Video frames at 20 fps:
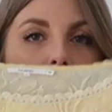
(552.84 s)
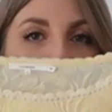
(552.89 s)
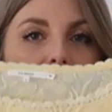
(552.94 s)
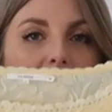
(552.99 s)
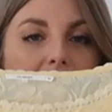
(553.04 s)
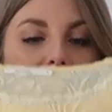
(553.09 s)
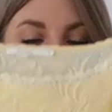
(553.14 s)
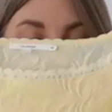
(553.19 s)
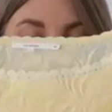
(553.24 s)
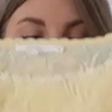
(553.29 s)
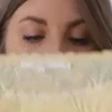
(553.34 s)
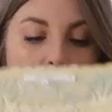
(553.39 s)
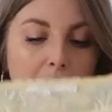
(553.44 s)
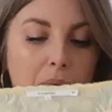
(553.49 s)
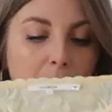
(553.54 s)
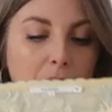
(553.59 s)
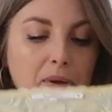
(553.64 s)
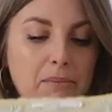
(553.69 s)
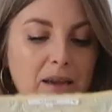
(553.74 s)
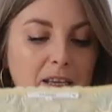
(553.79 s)
but I guess it's
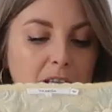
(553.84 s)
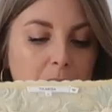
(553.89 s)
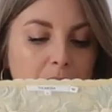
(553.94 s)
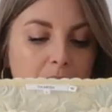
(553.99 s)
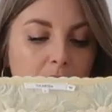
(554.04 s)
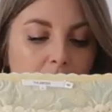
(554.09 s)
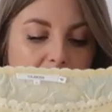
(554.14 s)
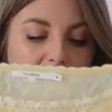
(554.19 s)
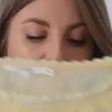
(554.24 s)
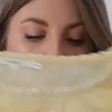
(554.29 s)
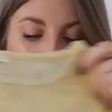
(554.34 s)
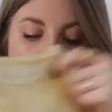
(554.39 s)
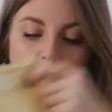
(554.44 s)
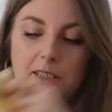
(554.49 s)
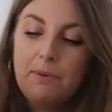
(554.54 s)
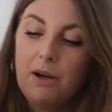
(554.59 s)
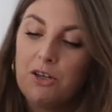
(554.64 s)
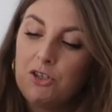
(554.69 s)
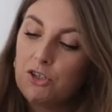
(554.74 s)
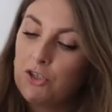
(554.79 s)
probably meant to be
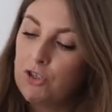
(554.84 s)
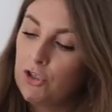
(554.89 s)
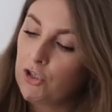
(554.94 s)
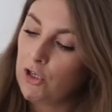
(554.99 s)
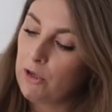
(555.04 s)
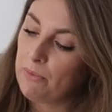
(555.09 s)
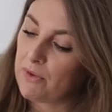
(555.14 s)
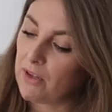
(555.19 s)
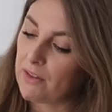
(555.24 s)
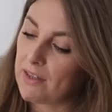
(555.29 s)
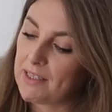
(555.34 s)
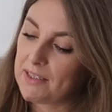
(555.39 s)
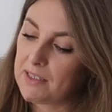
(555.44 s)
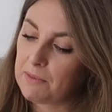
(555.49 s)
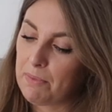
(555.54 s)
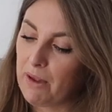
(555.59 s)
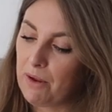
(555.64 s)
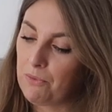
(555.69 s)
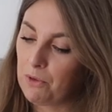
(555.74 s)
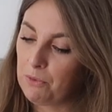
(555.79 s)
oversized, but I just assumed that this
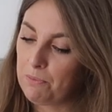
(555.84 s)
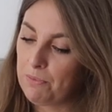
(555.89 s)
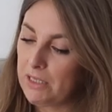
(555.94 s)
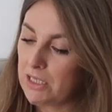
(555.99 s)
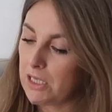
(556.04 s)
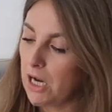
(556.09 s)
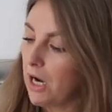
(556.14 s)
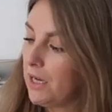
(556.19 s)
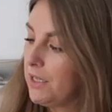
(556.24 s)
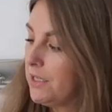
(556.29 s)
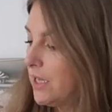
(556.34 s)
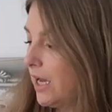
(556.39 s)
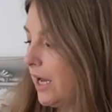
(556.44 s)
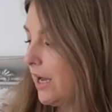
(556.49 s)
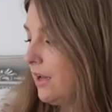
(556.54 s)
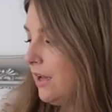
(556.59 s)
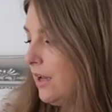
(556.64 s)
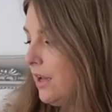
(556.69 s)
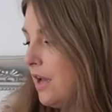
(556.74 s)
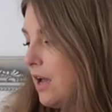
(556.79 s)
bit would be
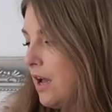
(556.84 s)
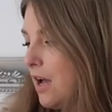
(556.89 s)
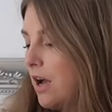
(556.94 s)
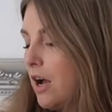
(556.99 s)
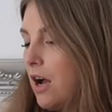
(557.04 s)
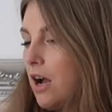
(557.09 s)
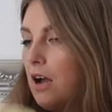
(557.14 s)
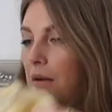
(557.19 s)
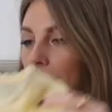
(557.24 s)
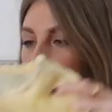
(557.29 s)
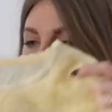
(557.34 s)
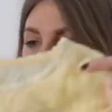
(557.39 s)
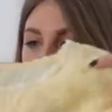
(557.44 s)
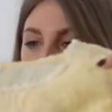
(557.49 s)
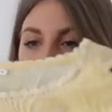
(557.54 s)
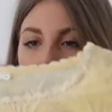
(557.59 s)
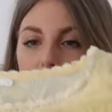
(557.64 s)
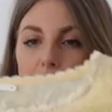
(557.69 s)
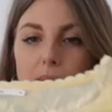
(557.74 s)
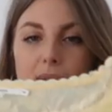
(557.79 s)
tighter.
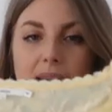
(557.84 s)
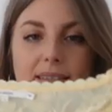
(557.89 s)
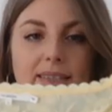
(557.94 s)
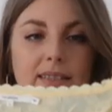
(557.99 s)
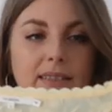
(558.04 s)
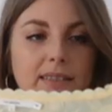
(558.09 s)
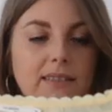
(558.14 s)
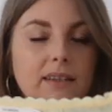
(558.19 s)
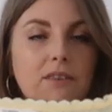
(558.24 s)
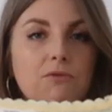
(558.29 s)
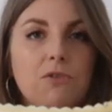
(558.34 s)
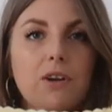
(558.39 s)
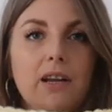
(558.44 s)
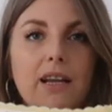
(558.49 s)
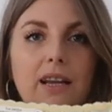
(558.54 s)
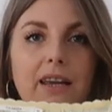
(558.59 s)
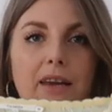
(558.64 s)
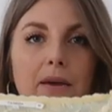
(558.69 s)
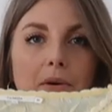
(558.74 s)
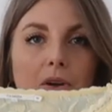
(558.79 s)
So it's this
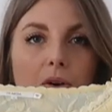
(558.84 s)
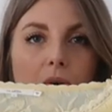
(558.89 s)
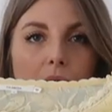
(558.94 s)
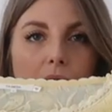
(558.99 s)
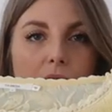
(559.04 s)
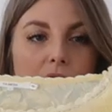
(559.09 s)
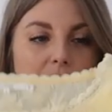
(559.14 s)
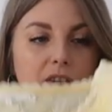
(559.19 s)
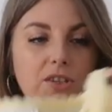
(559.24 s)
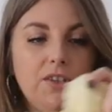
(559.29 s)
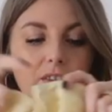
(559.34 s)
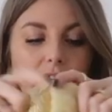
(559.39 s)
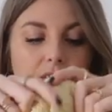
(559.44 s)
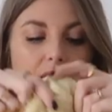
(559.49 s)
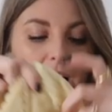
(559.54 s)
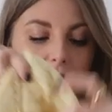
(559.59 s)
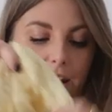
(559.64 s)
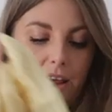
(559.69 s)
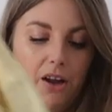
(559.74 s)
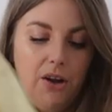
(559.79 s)
really gorgeous
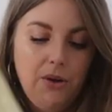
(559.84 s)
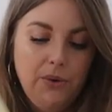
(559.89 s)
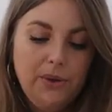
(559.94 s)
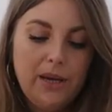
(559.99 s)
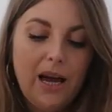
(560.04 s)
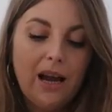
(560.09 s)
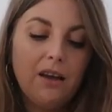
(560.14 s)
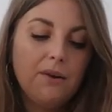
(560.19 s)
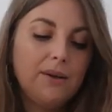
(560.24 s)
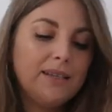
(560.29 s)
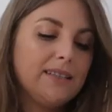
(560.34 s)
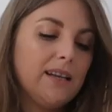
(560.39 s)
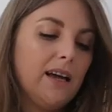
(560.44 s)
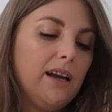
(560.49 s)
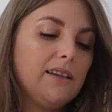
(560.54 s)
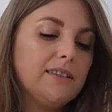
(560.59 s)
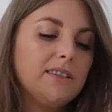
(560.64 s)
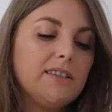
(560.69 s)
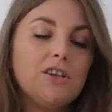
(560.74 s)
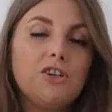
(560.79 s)
yellow. Yellow is
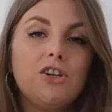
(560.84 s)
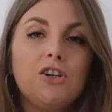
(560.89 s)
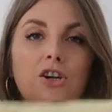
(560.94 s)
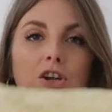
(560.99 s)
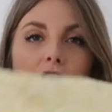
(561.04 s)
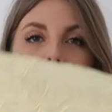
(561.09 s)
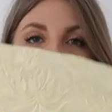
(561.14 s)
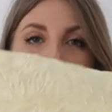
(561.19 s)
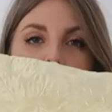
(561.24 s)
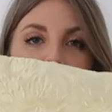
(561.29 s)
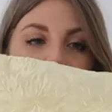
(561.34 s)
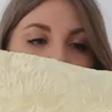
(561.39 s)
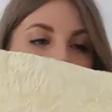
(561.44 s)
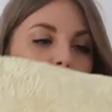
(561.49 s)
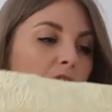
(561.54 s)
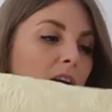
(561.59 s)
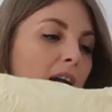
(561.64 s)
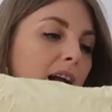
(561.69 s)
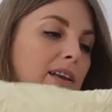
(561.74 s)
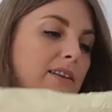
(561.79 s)
like such a huge spring
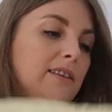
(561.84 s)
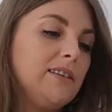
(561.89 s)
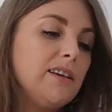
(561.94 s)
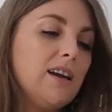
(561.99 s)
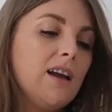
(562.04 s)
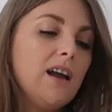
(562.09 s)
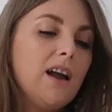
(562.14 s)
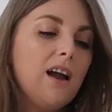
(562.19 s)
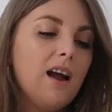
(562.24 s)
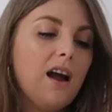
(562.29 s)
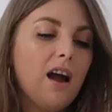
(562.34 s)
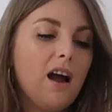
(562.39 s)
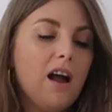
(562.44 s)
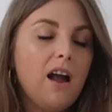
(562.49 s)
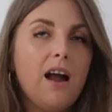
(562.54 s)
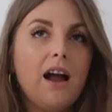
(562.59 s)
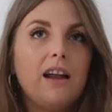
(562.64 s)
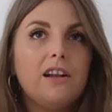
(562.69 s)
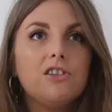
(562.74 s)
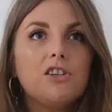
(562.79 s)
trend,
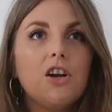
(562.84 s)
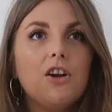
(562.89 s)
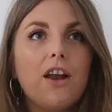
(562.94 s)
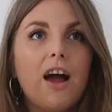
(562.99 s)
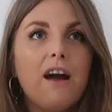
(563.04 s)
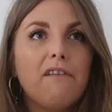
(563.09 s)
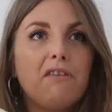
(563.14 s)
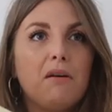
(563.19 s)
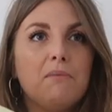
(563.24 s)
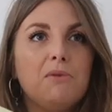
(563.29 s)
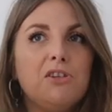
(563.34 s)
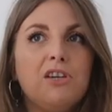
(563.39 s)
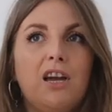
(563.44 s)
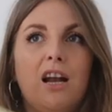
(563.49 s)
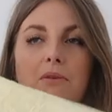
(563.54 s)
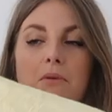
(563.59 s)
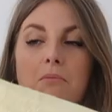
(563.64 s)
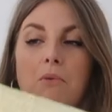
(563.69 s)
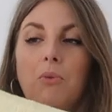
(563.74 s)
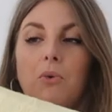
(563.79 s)
and I don't have that much
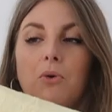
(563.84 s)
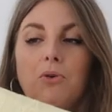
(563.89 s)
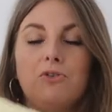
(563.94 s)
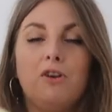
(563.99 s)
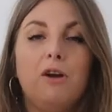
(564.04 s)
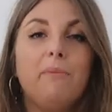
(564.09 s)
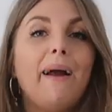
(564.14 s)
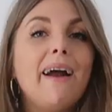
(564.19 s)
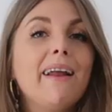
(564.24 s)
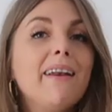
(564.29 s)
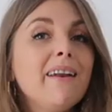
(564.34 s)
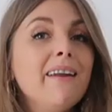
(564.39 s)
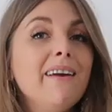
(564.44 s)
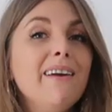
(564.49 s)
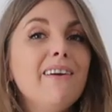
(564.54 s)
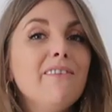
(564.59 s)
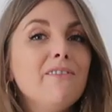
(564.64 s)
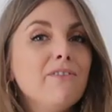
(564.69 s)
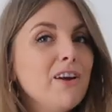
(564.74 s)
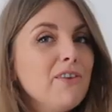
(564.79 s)
yellow in my wardrobe.
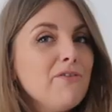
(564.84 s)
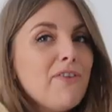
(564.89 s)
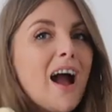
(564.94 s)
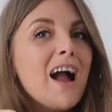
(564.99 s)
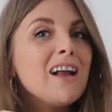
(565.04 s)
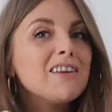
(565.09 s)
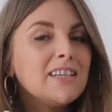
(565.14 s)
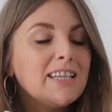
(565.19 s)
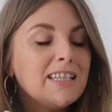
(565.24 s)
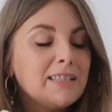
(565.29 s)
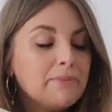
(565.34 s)
And fun fact,